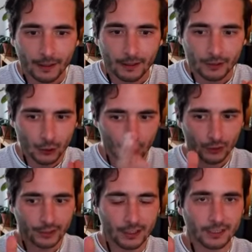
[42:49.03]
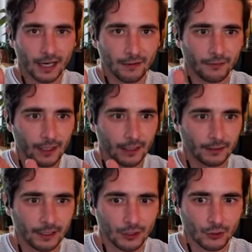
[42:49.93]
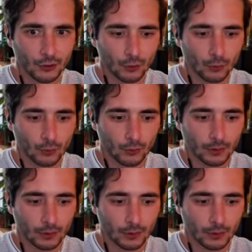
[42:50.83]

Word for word: Usually, this kind of thing, these two